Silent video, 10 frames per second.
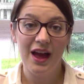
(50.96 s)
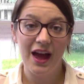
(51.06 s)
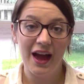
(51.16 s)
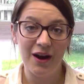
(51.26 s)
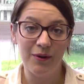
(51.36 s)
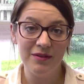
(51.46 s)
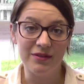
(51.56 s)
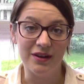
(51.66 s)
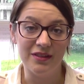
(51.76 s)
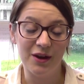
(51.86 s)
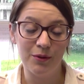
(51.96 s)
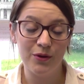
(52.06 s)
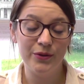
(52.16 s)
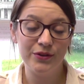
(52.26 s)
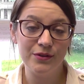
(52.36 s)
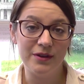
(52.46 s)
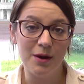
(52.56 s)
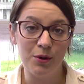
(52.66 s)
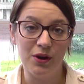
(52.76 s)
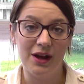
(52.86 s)
However, they were also far
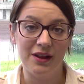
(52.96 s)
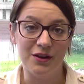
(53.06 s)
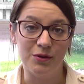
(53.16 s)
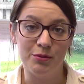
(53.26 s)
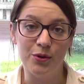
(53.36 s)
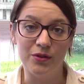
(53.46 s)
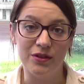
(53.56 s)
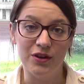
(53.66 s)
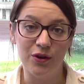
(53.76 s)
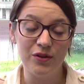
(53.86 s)
more likely to report that no